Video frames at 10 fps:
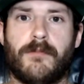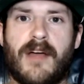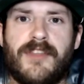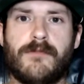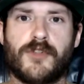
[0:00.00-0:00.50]

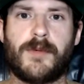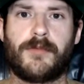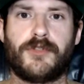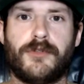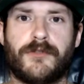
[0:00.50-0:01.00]
I think most
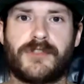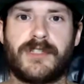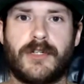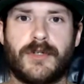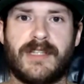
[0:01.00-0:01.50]
people
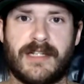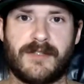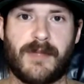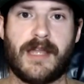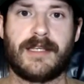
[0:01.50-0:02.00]
universally agree that
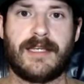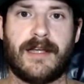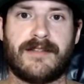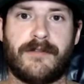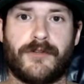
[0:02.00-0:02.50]
it's Pani
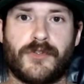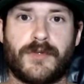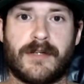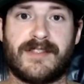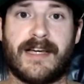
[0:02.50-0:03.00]
Kianzad
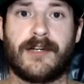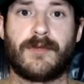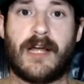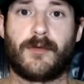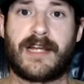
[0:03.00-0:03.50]
first round. Second
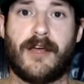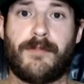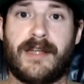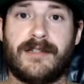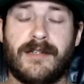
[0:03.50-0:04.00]
round, Raquel
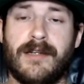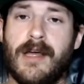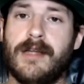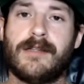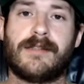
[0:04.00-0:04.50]
Pennington
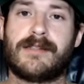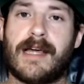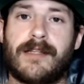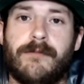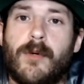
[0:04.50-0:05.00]
does
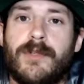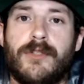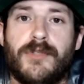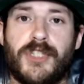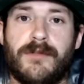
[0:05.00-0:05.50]
exactly what we
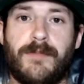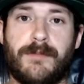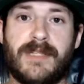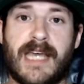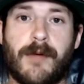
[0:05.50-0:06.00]
knew she'd
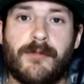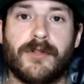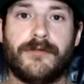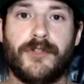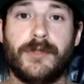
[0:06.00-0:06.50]
be
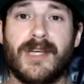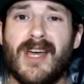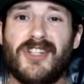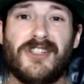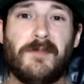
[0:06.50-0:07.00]
capable of doing.
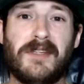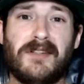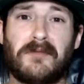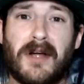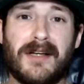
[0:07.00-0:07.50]
She just makes
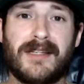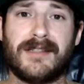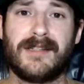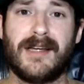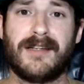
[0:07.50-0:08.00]
it
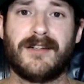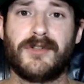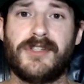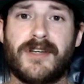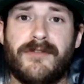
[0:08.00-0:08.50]
rugged. You
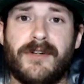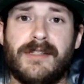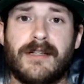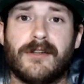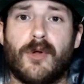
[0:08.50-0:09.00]
know, she's got a
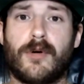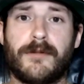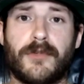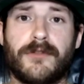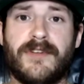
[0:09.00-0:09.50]
very like
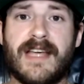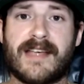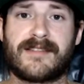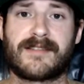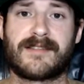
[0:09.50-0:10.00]
Lauren
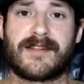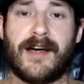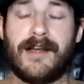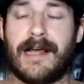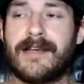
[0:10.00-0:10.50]
Murphy-esque
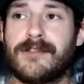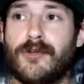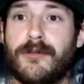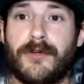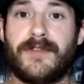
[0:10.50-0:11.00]
style. I guess
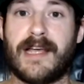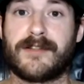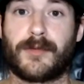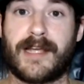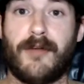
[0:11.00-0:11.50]
Lauren Murphy
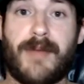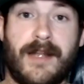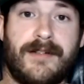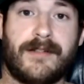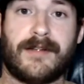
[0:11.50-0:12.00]
has a Raquel
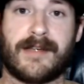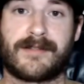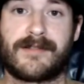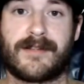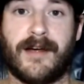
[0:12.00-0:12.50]

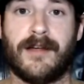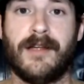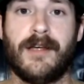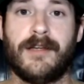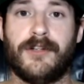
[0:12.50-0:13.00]
Pennington-esque style.
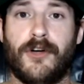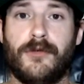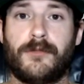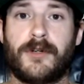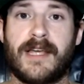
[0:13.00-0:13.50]
You
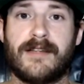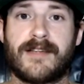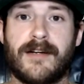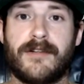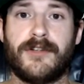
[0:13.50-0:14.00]
know, Raquel's
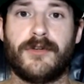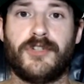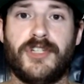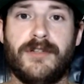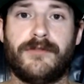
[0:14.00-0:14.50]
kind of the
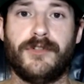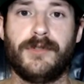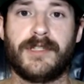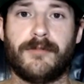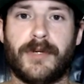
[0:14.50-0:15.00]
OG of
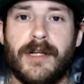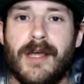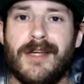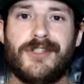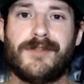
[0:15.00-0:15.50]
doing it, but
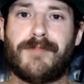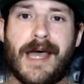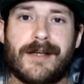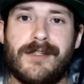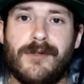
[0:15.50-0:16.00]
just
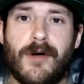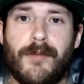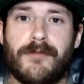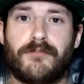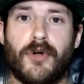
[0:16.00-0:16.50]
backs you
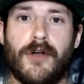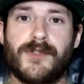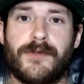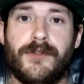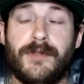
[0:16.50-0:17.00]
up and
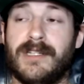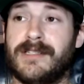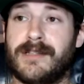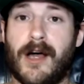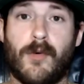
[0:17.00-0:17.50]
brawls with you. And it
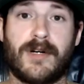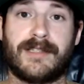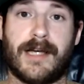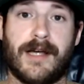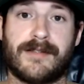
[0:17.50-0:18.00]
does not work
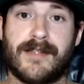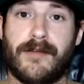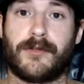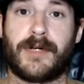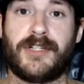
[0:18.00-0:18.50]
at the highest
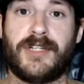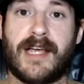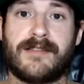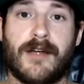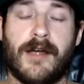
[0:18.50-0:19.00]
level, right? She
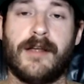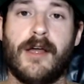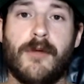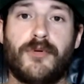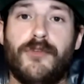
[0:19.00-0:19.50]
has not
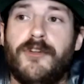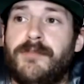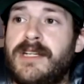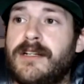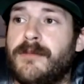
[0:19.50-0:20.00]
proven to
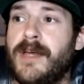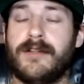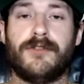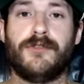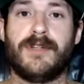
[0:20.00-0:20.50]
beat
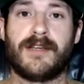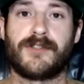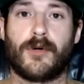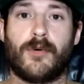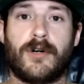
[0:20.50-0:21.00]
Amanda
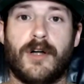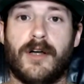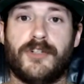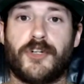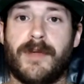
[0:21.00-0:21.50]
Nunes or
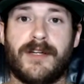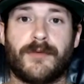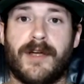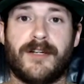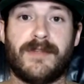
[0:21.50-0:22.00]
Jermaine Durand.